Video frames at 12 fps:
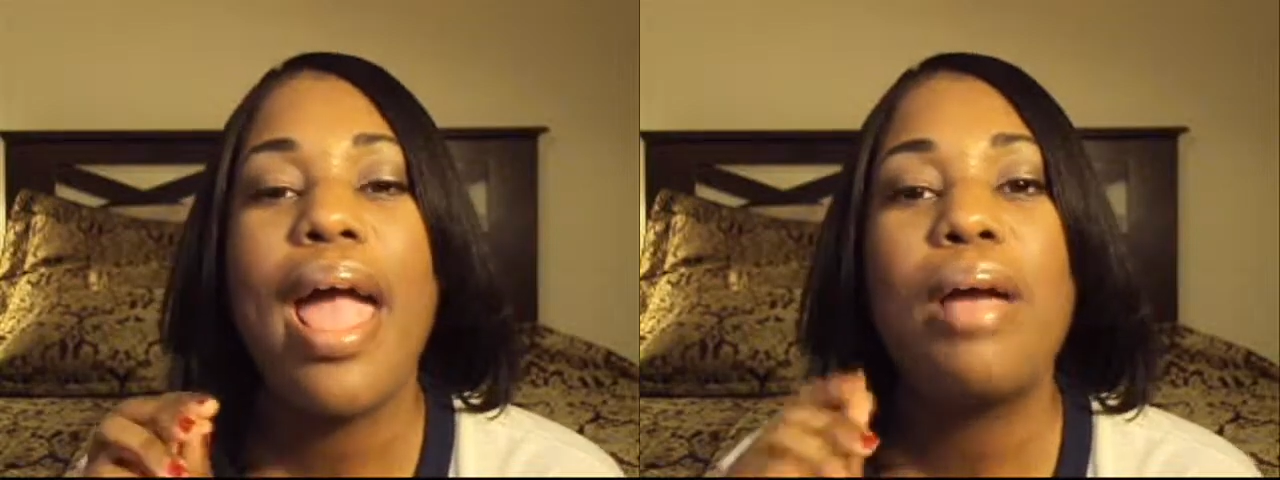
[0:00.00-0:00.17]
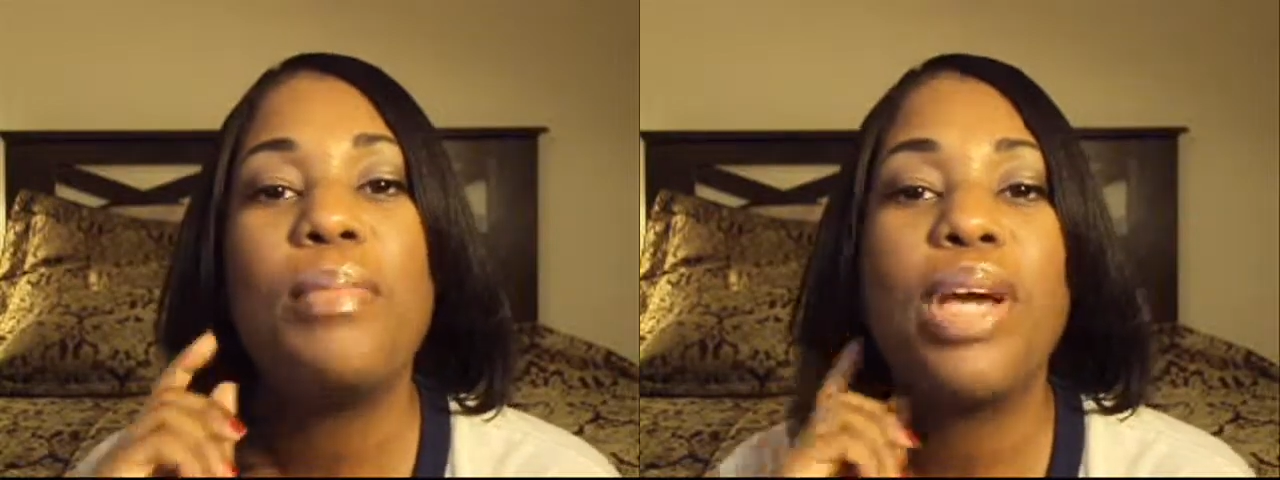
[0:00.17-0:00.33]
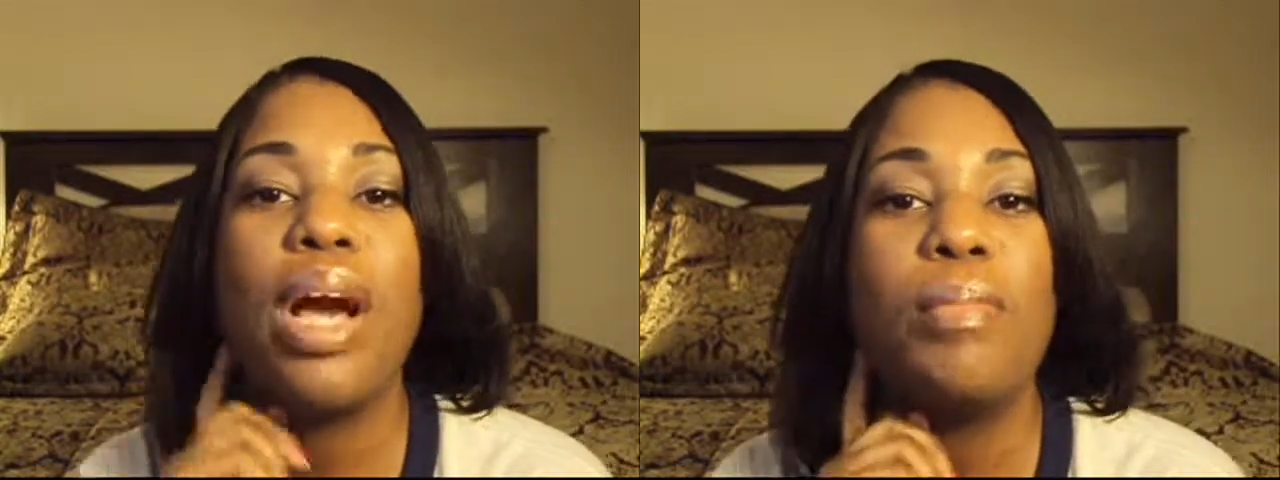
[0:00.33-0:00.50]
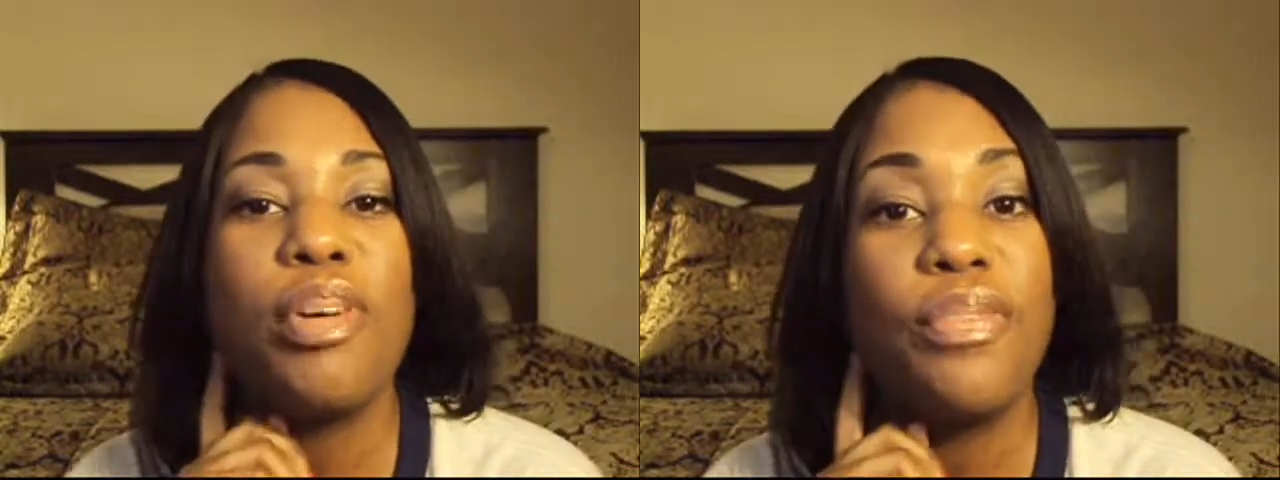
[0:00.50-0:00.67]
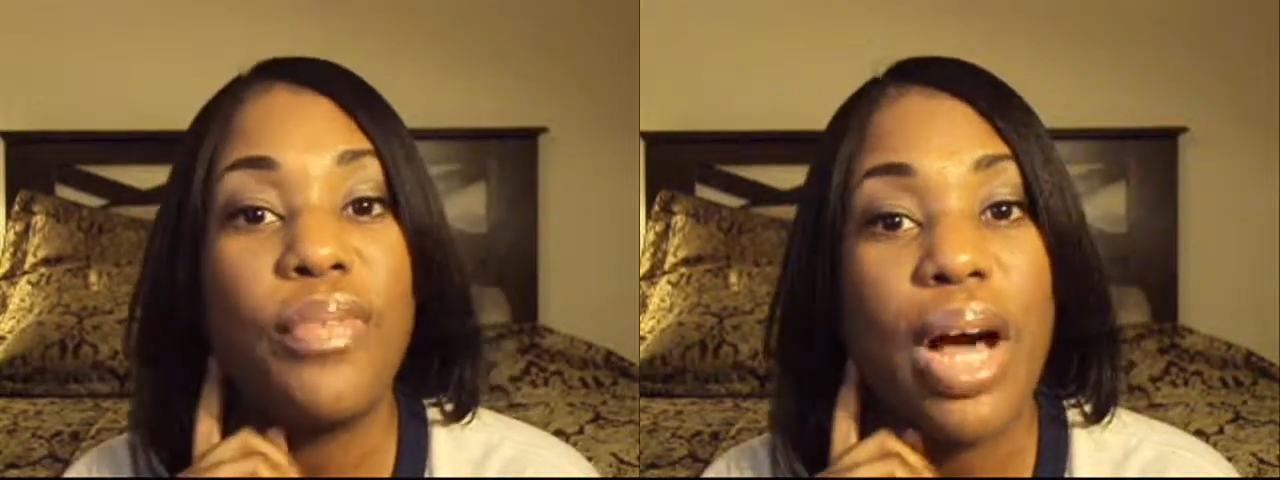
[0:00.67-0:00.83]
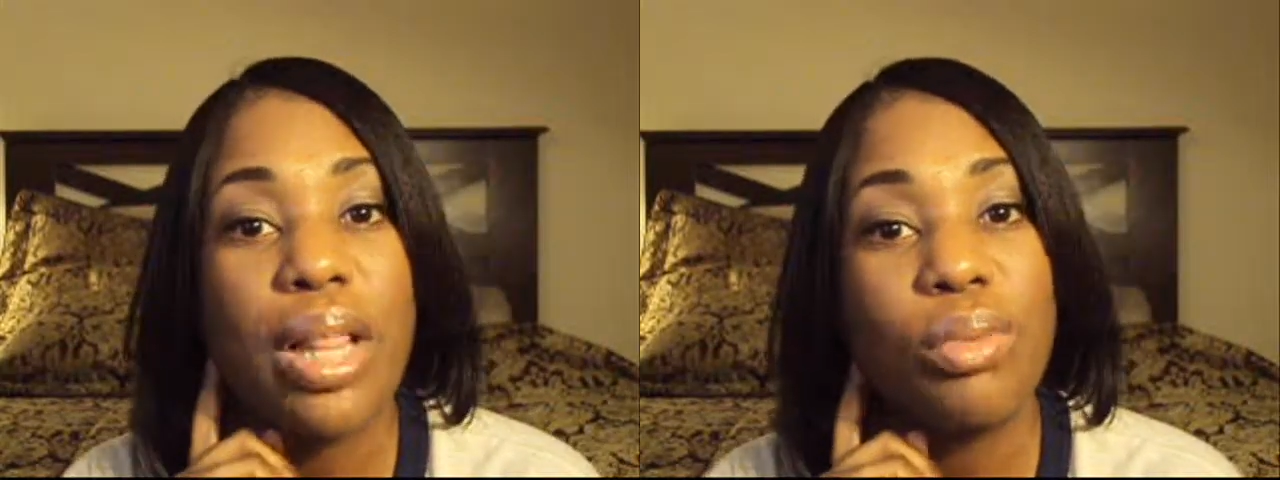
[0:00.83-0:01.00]
And become a
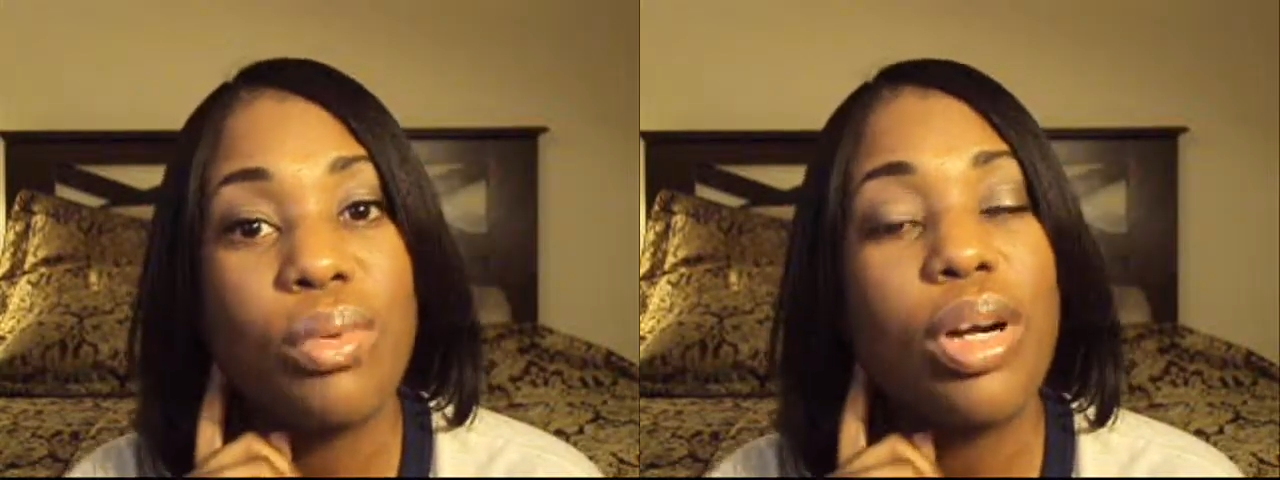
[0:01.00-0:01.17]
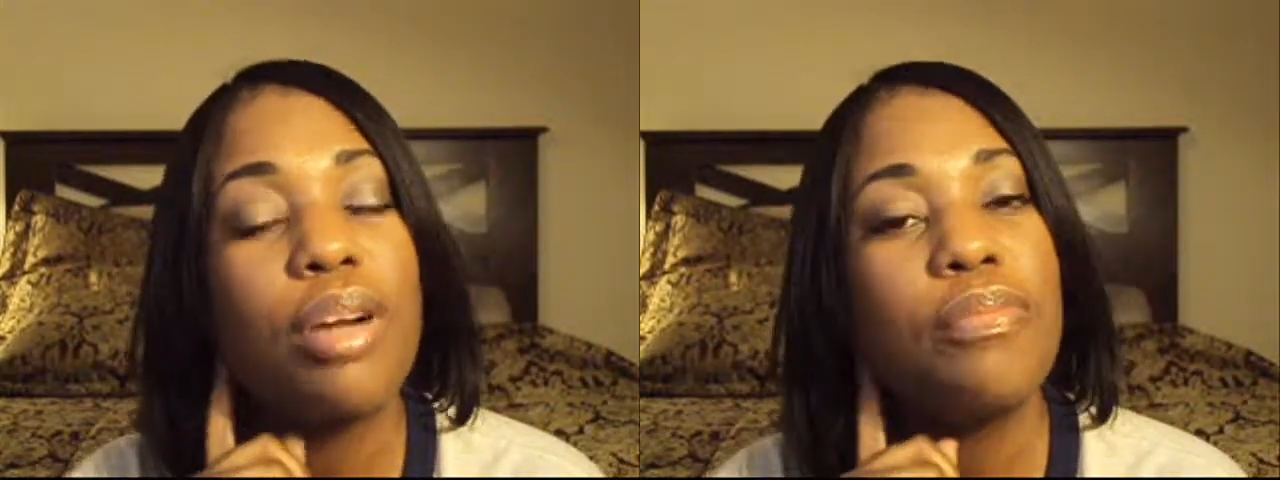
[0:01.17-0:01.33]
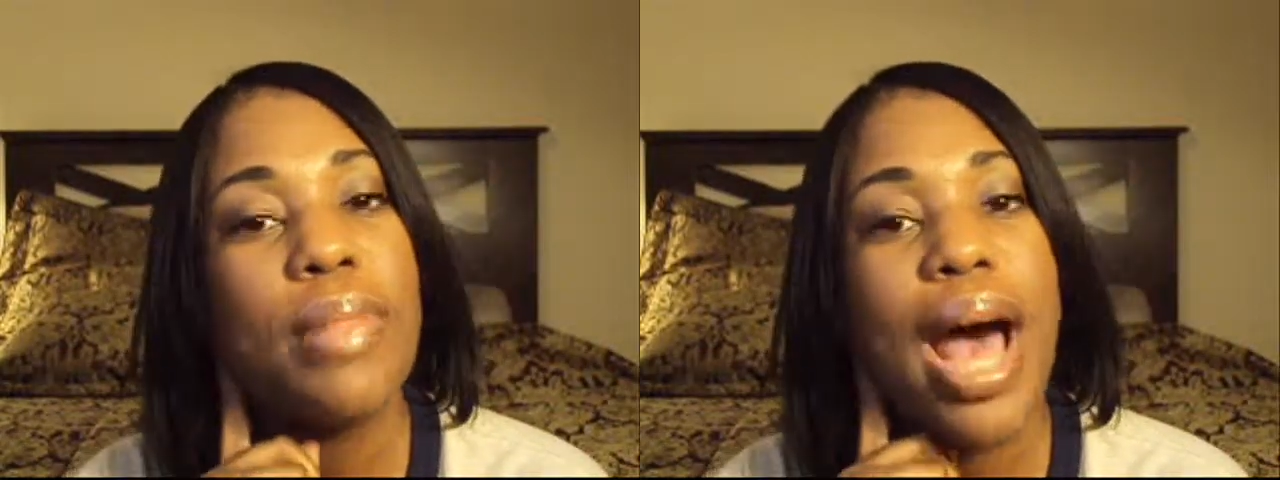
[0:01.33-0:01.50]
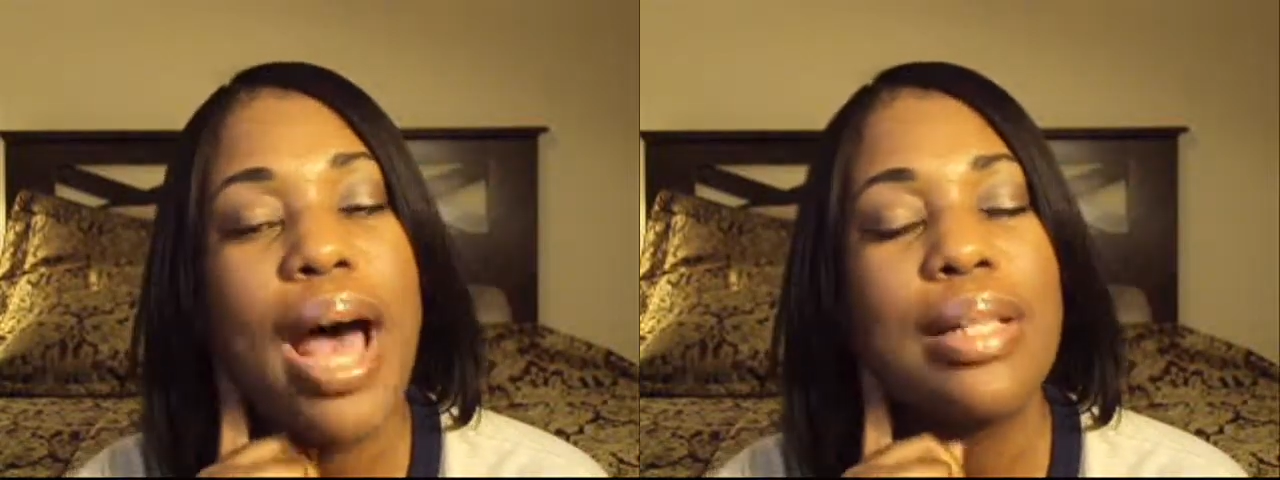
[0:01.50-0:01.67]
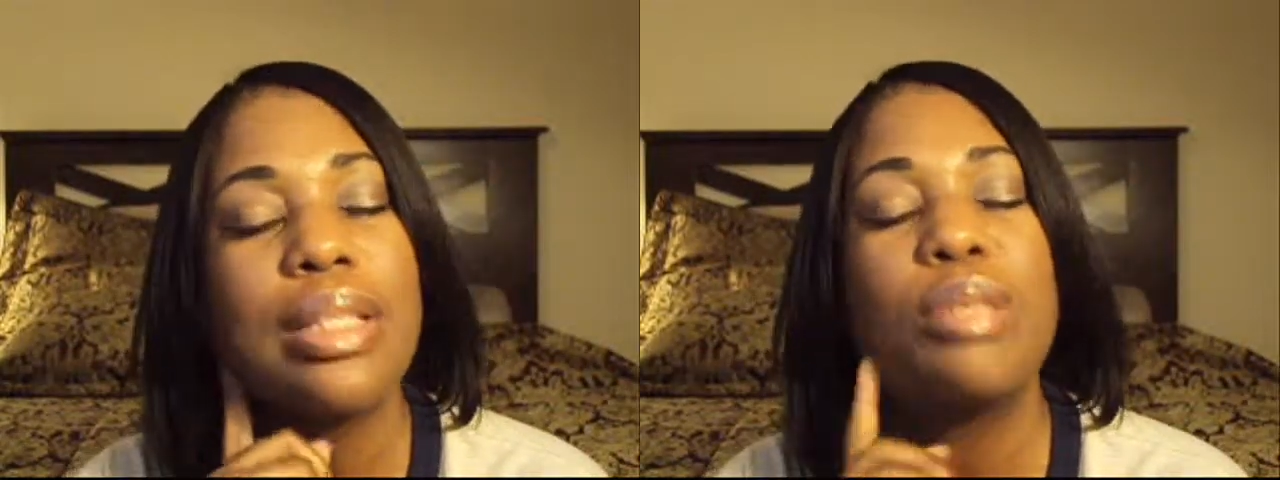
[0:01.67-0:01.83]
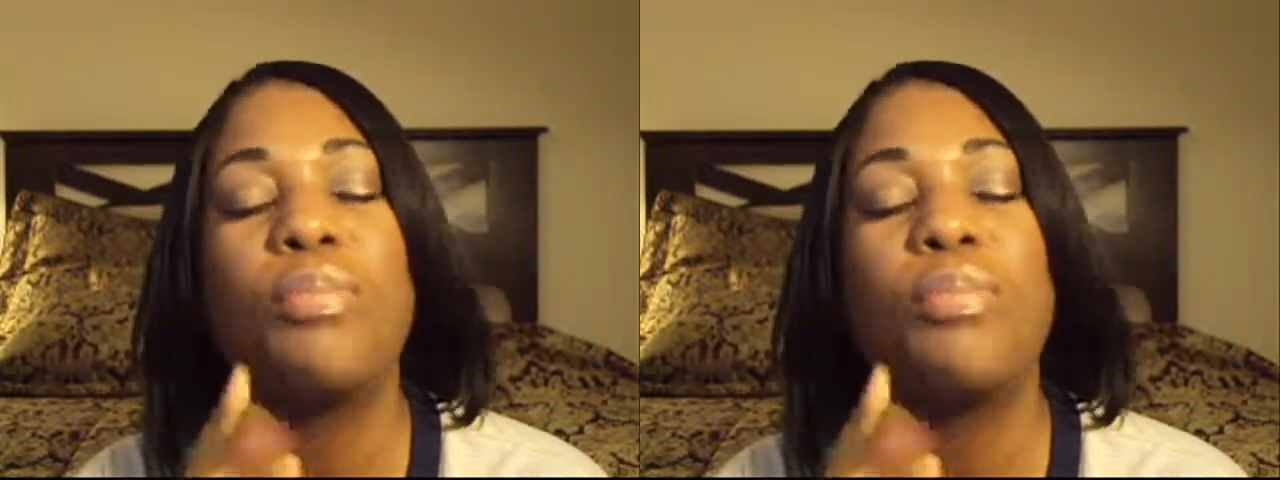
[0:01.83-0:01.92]
follower of mine.